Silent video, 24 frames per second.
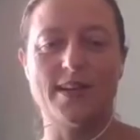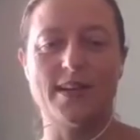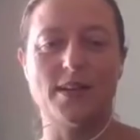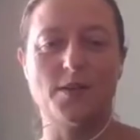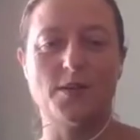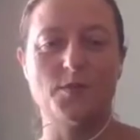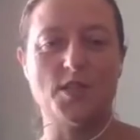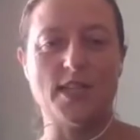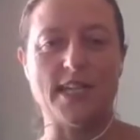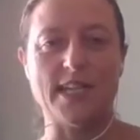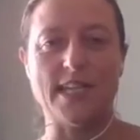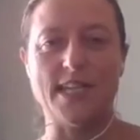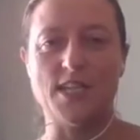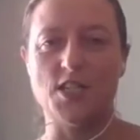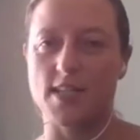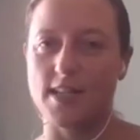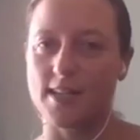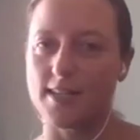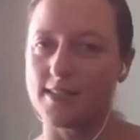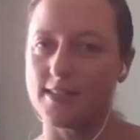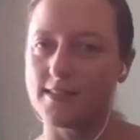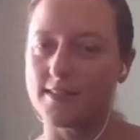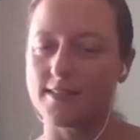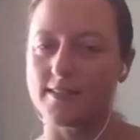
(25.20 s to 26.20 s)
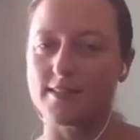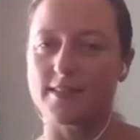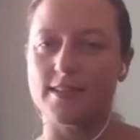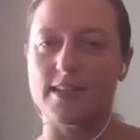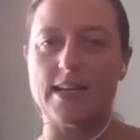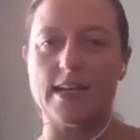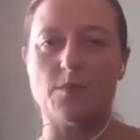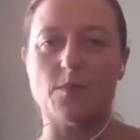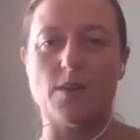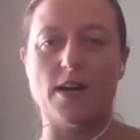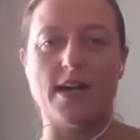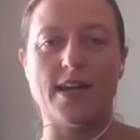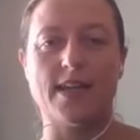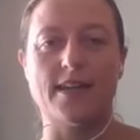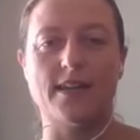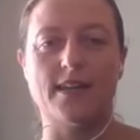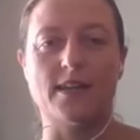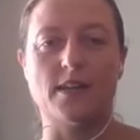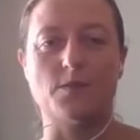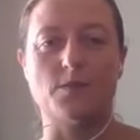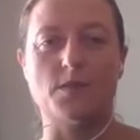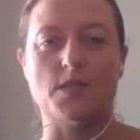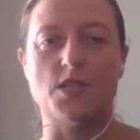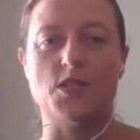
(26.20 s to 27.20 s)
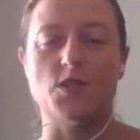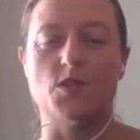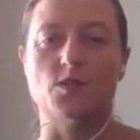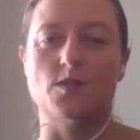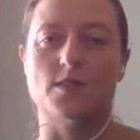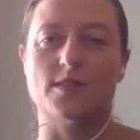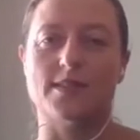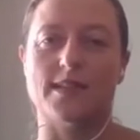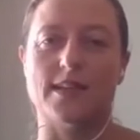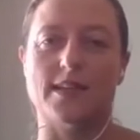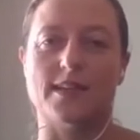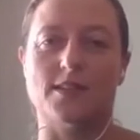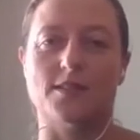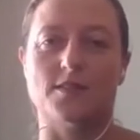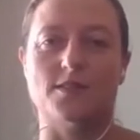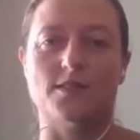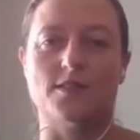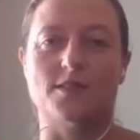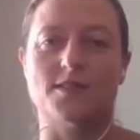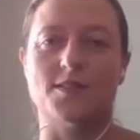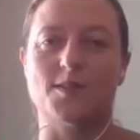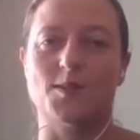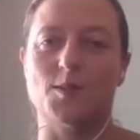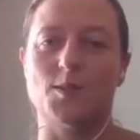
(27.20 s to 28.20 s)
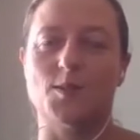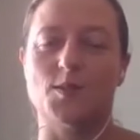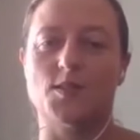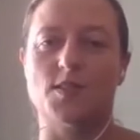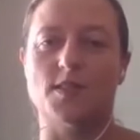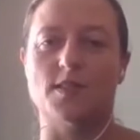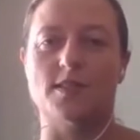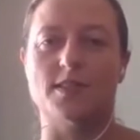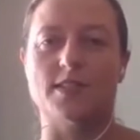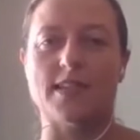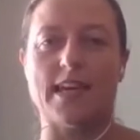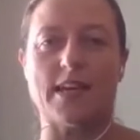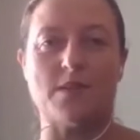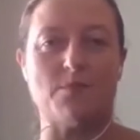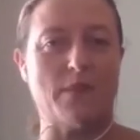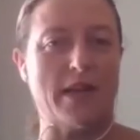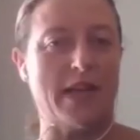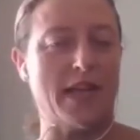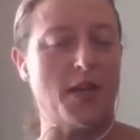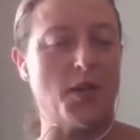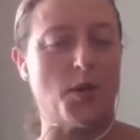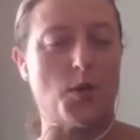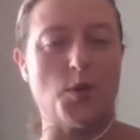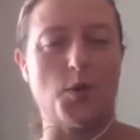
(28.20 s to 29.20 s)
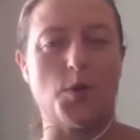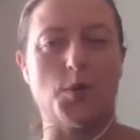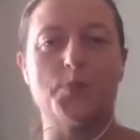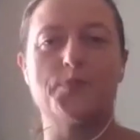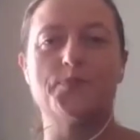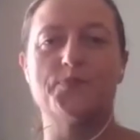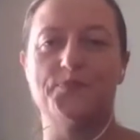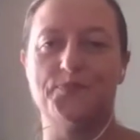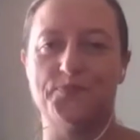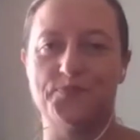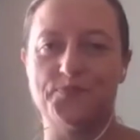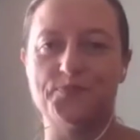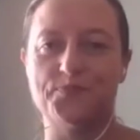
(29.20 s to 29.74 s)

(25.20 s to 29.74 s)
Hi, I'm Jenny Chase. I head up digital sales and solutions at MediaCorp.